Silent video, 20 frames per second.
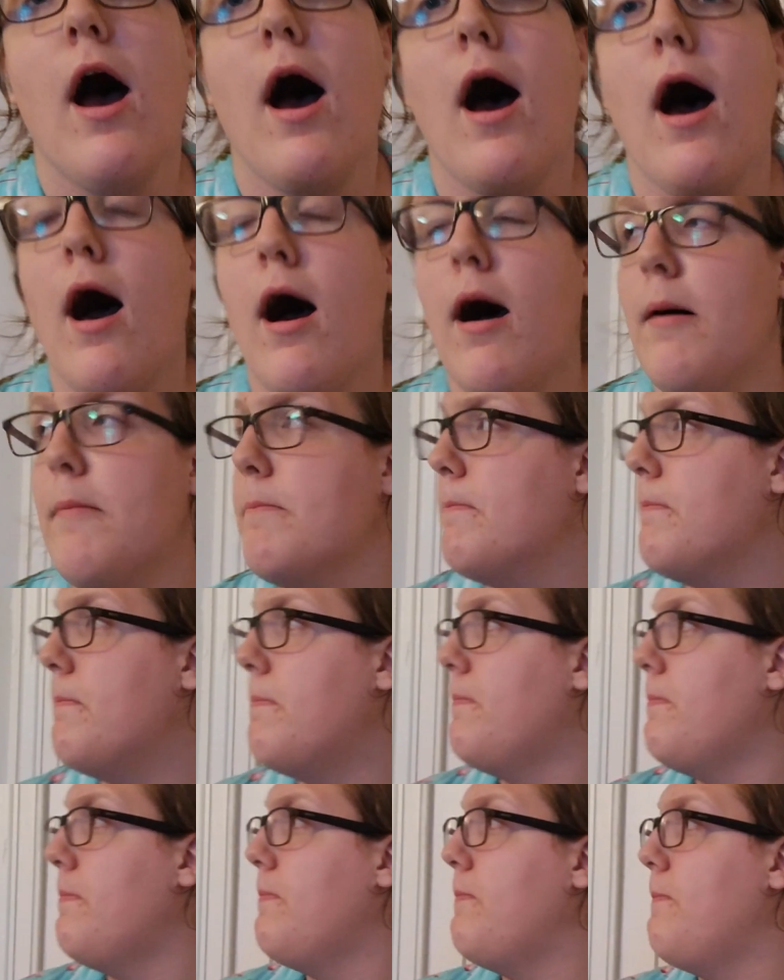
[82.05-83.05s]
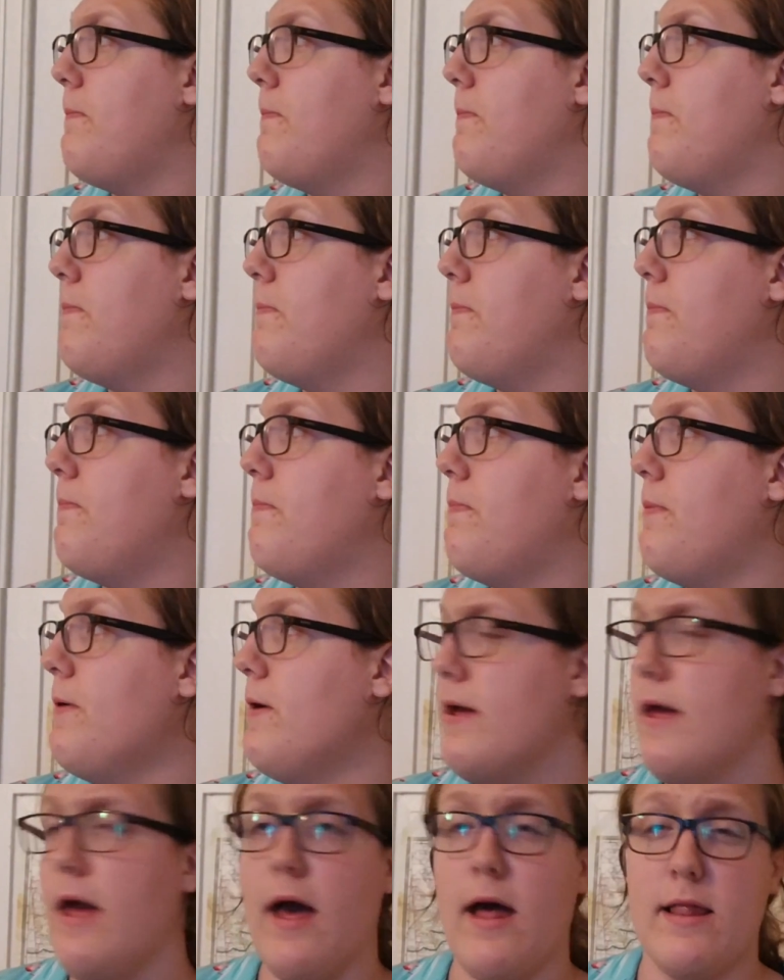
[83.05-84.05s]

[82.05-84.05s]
But yeah,